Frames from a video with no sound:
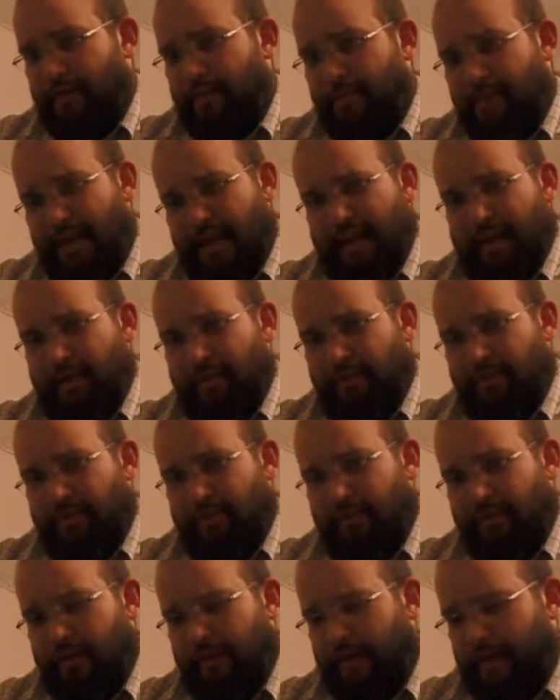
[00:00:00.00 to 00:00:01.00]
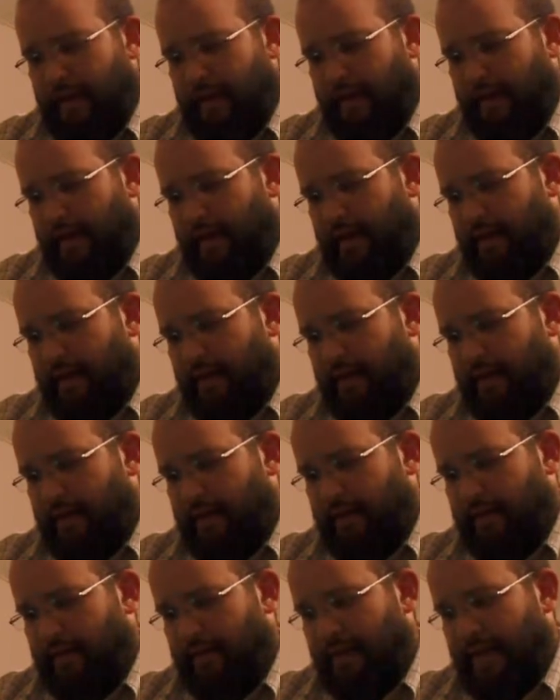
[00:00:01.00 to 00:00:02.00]
mini games, and
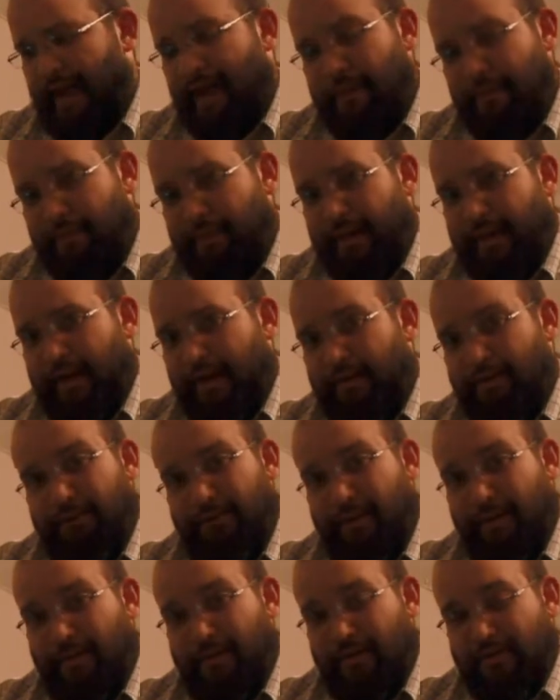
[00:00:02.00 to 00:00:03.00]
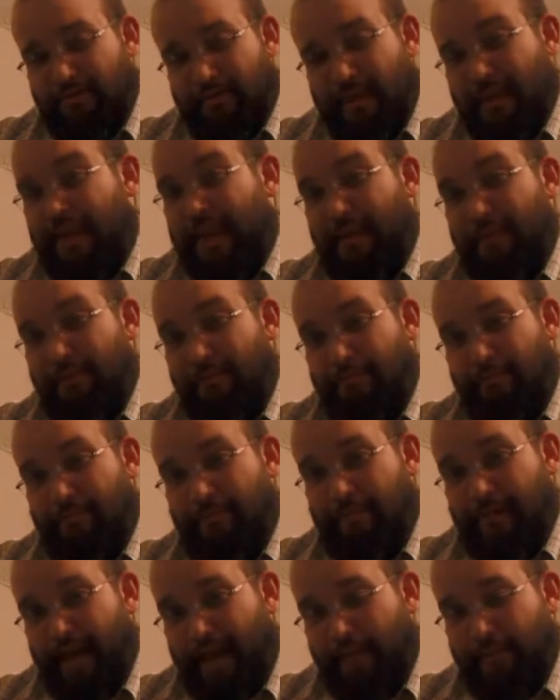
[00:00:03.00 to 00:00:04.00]
yet the gameplay is very much mini game
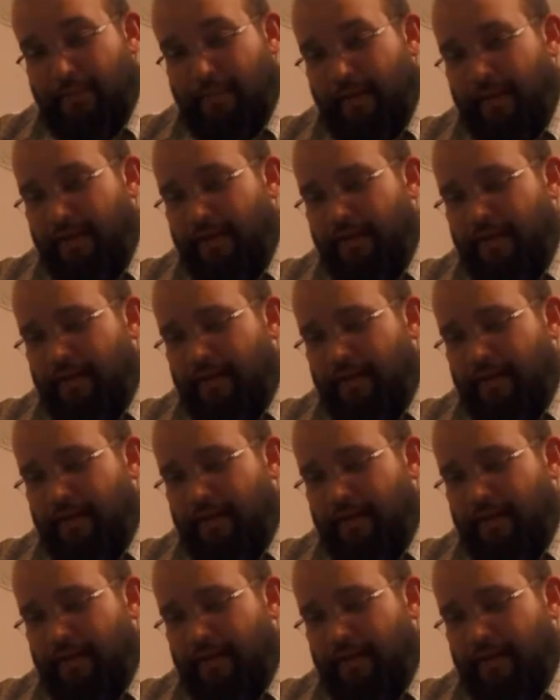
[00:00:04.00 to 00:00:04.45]
gameplay.